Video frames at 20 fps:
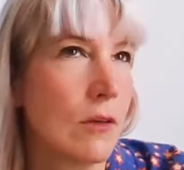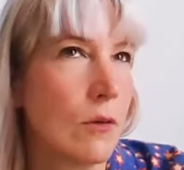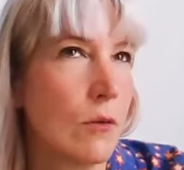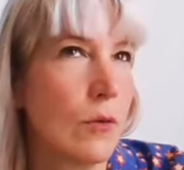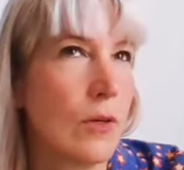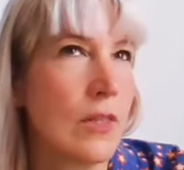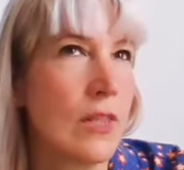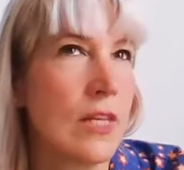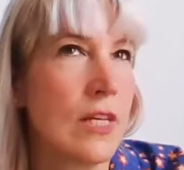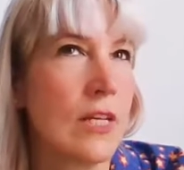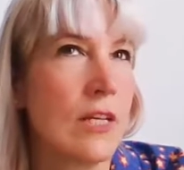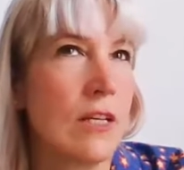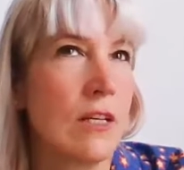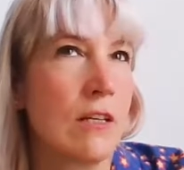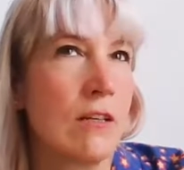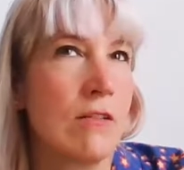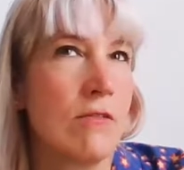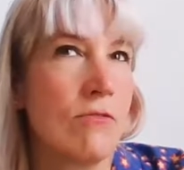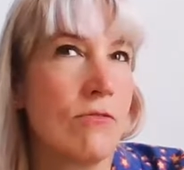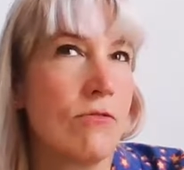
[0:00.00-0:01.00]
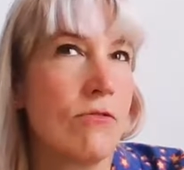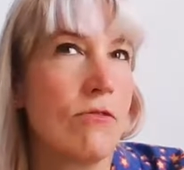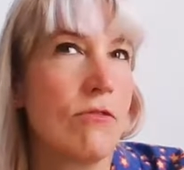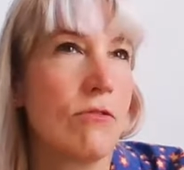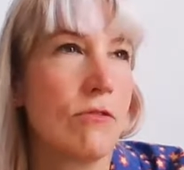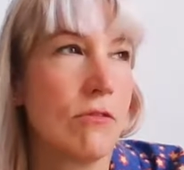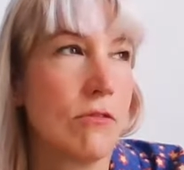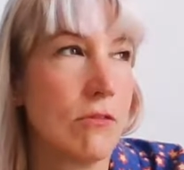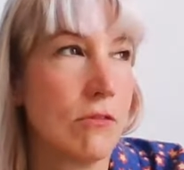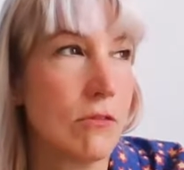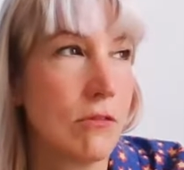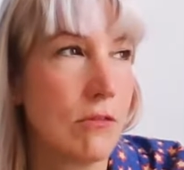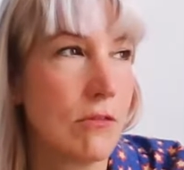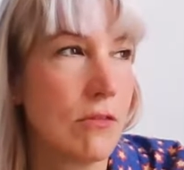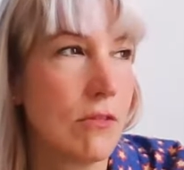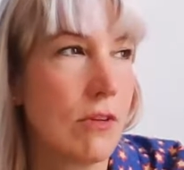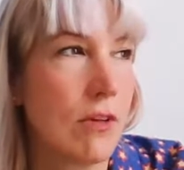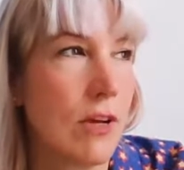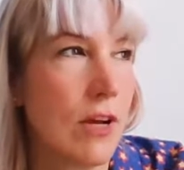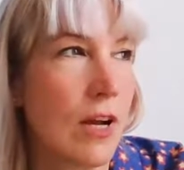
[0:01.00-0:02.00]
what they can
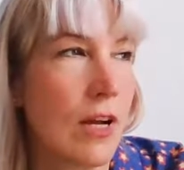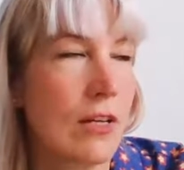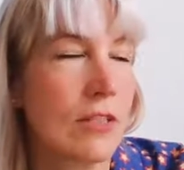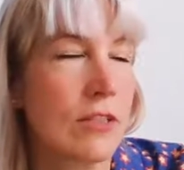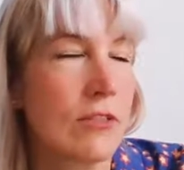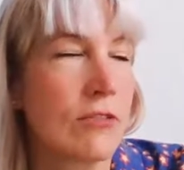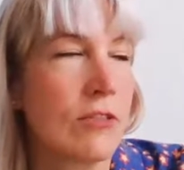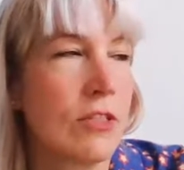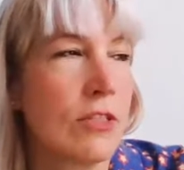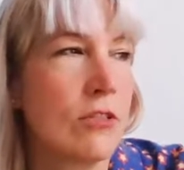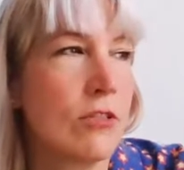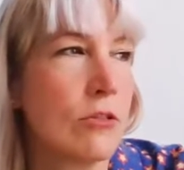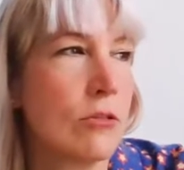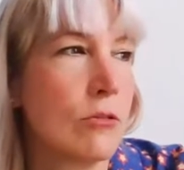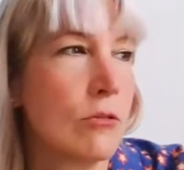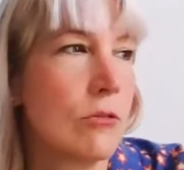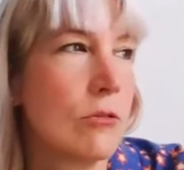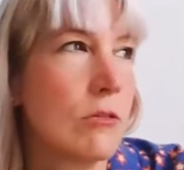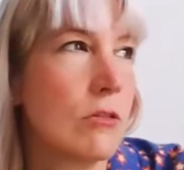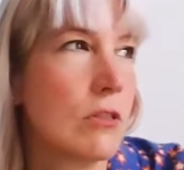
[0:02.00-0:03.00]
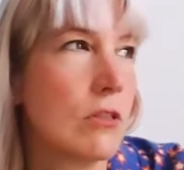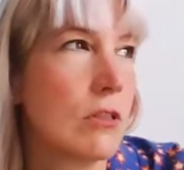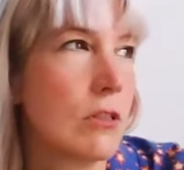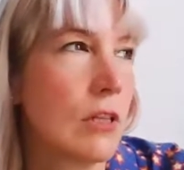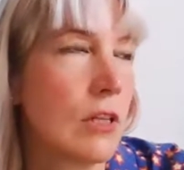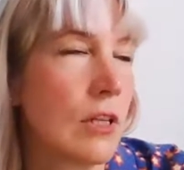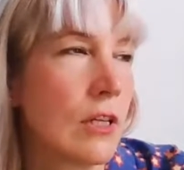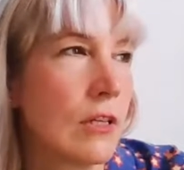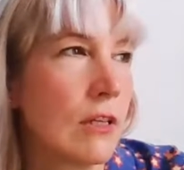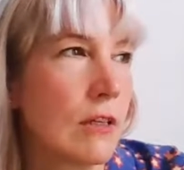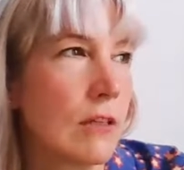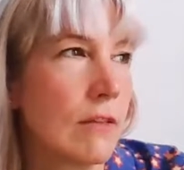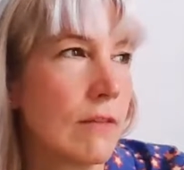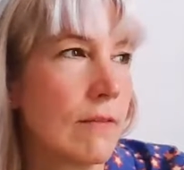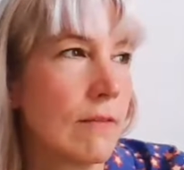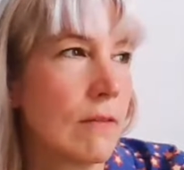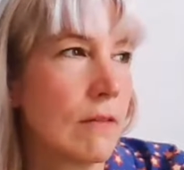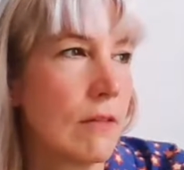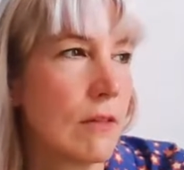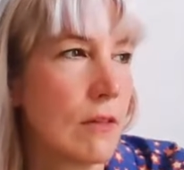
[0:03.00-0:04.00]
actively do to like
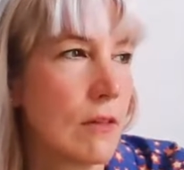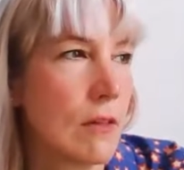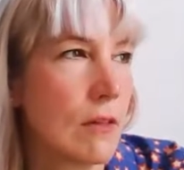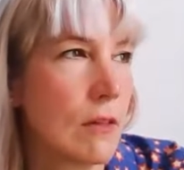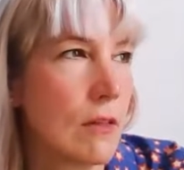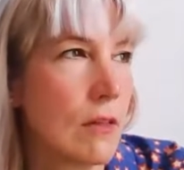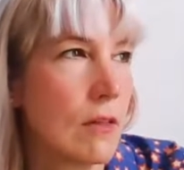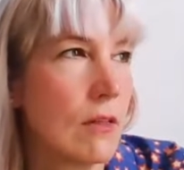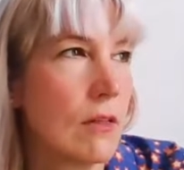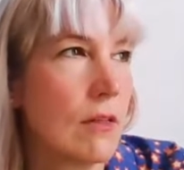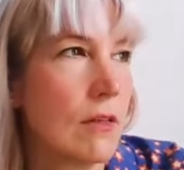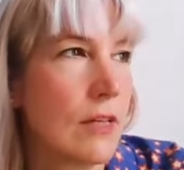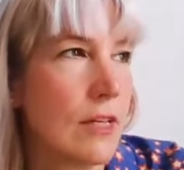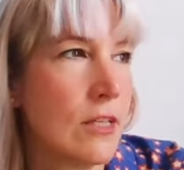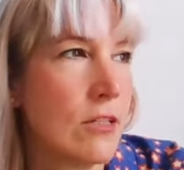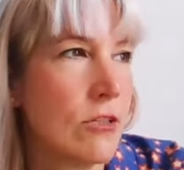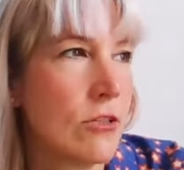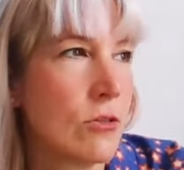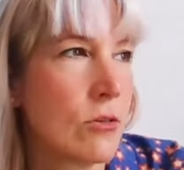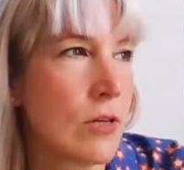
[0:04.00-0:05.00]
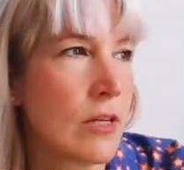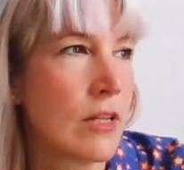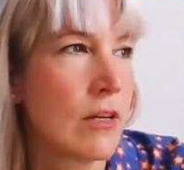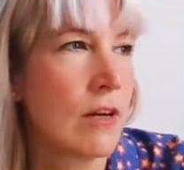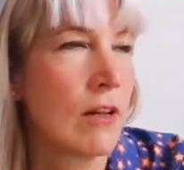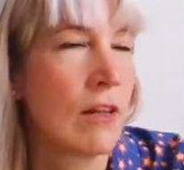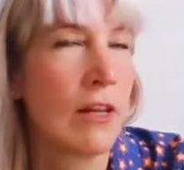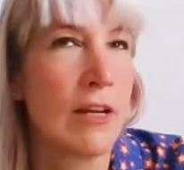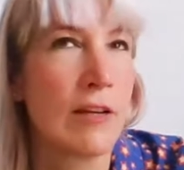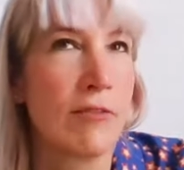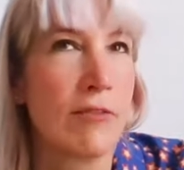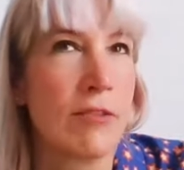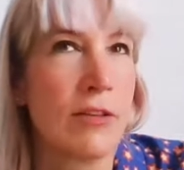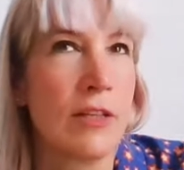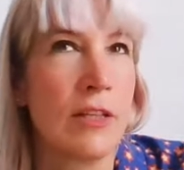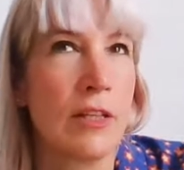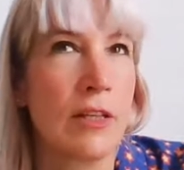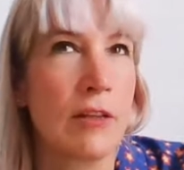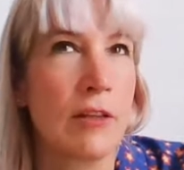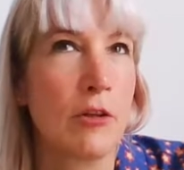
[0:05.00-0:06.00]
enjoy their life
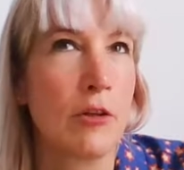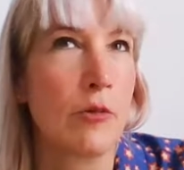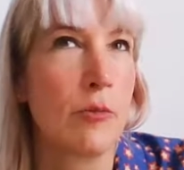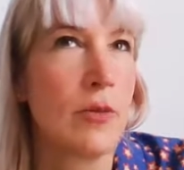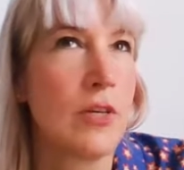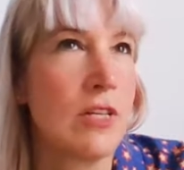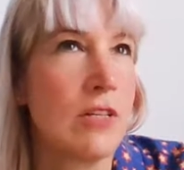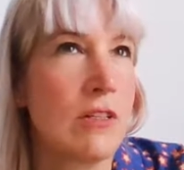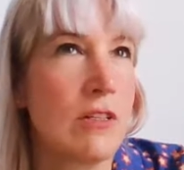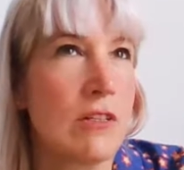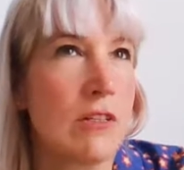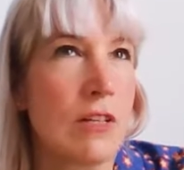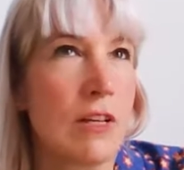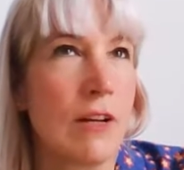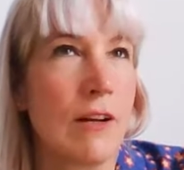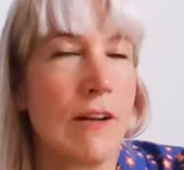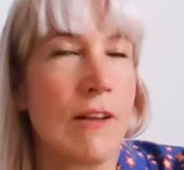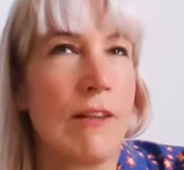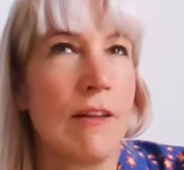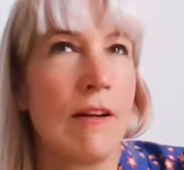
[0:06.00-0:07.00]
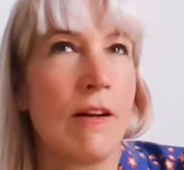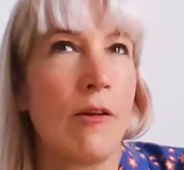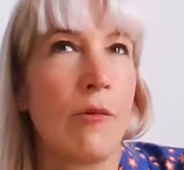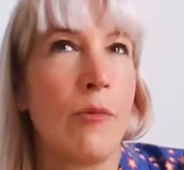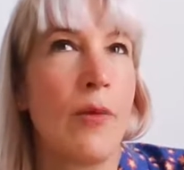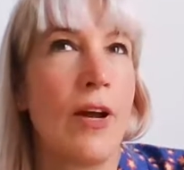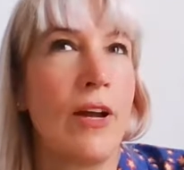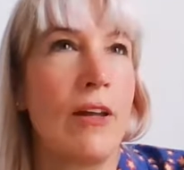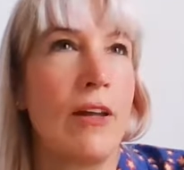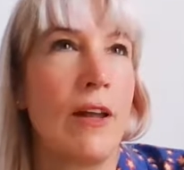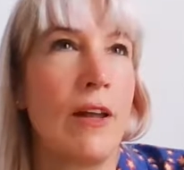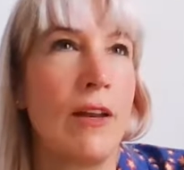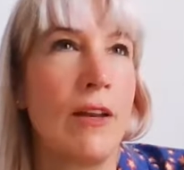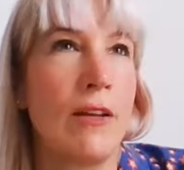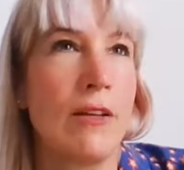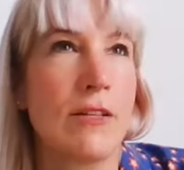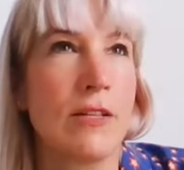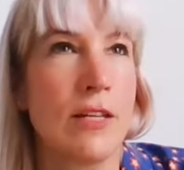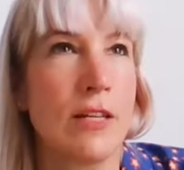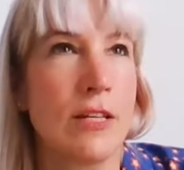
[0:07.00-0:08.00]
in like little pieces here and there. And
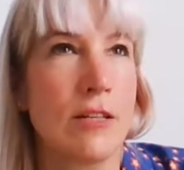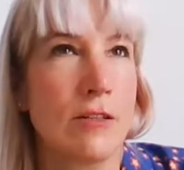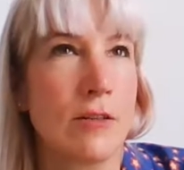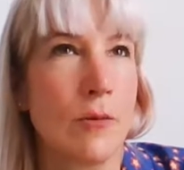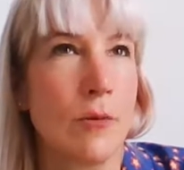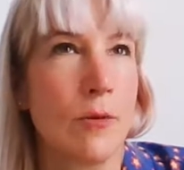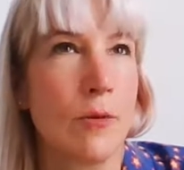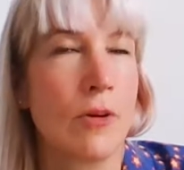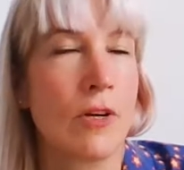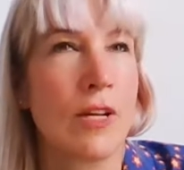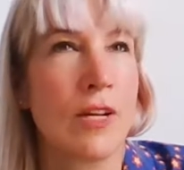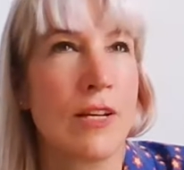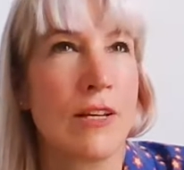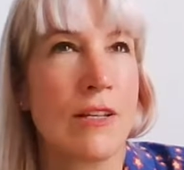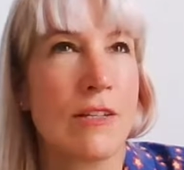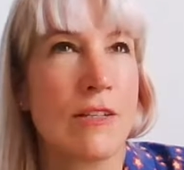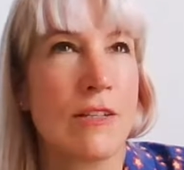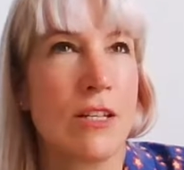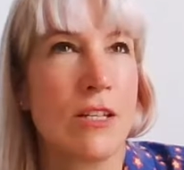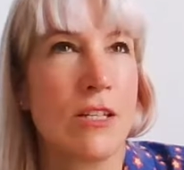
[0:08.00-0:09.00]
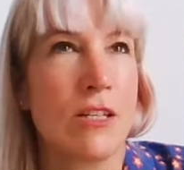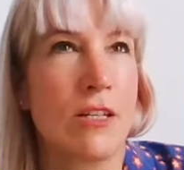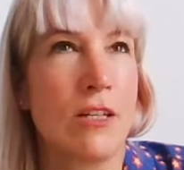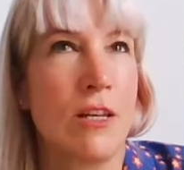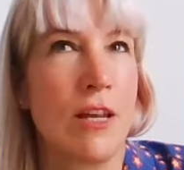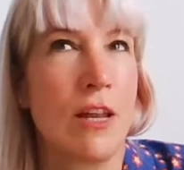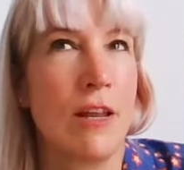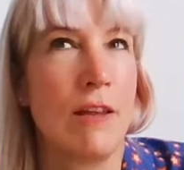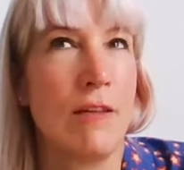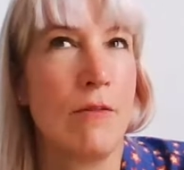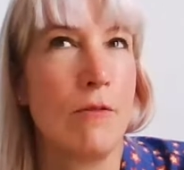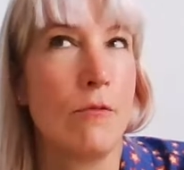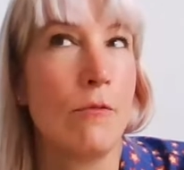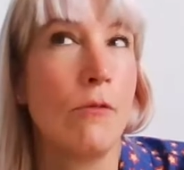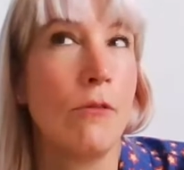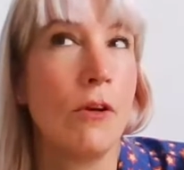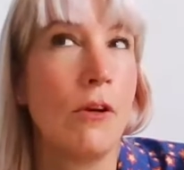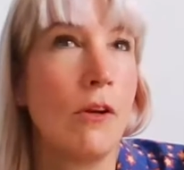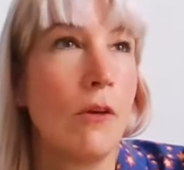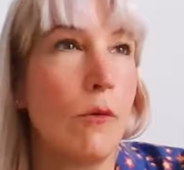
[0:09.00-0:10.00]
it takes some organization and
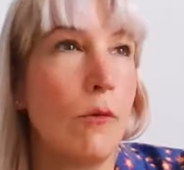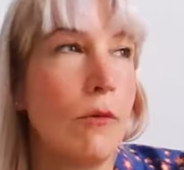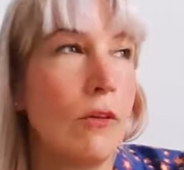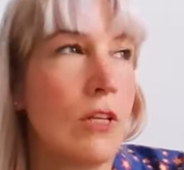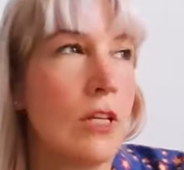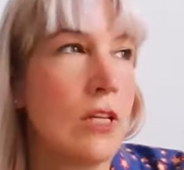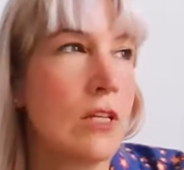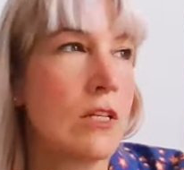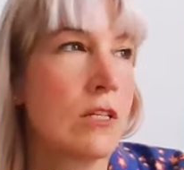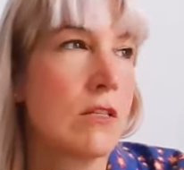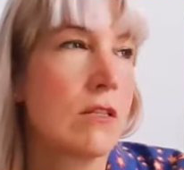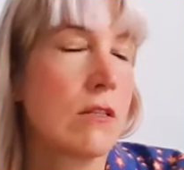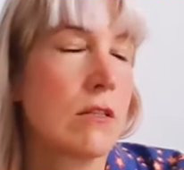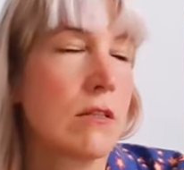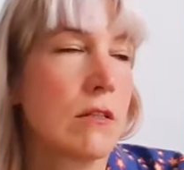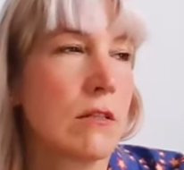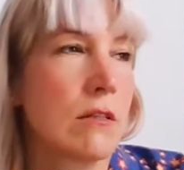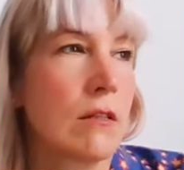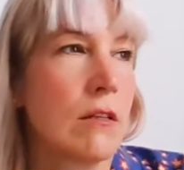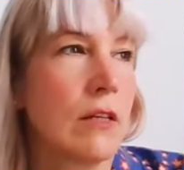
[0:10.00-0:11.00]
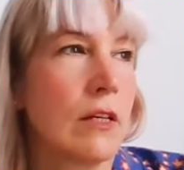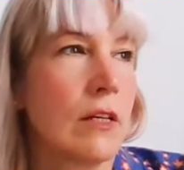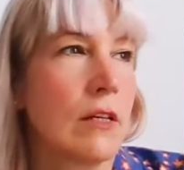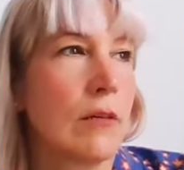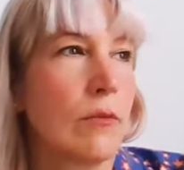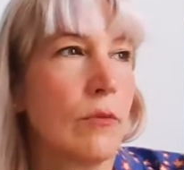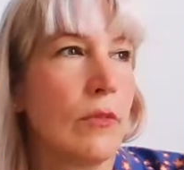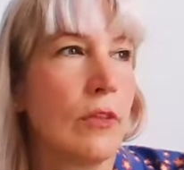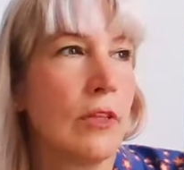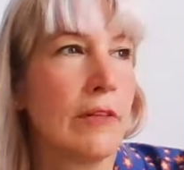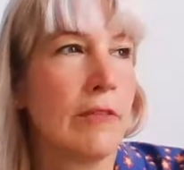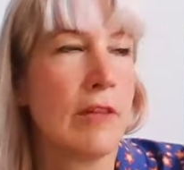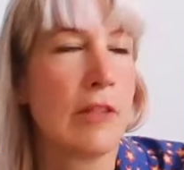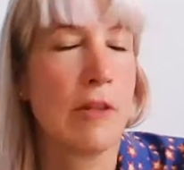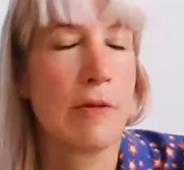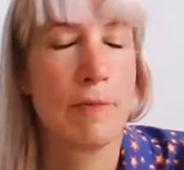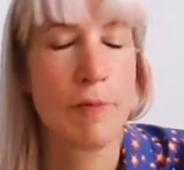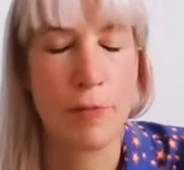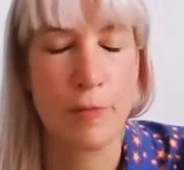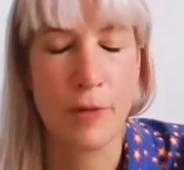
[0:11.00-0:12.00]
willingness to like live in
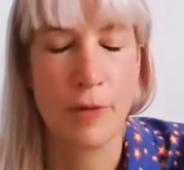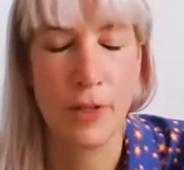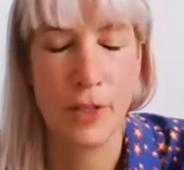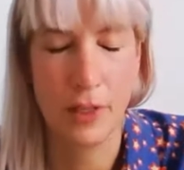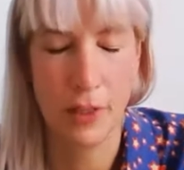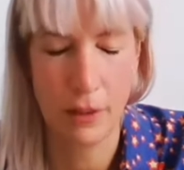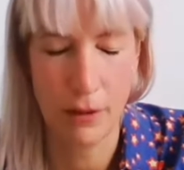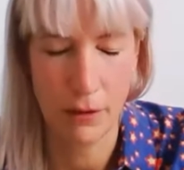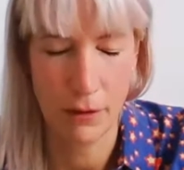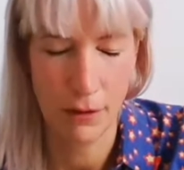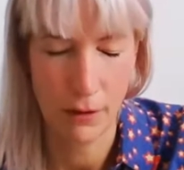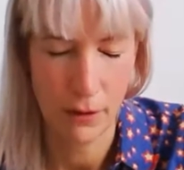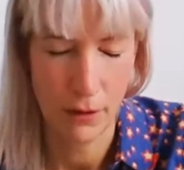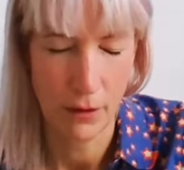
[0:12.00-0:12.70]
the moment,